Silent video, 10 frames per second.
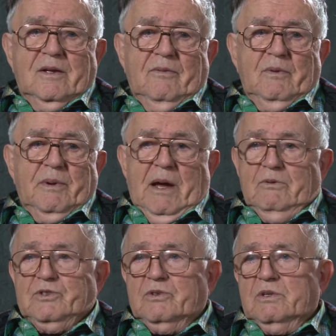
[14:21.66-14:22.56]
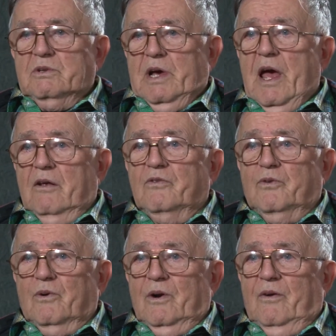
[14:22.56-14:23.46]
everybody was accounted
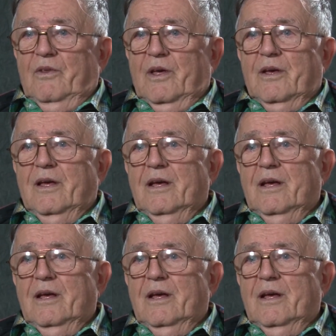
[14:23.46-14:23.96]
for and everything.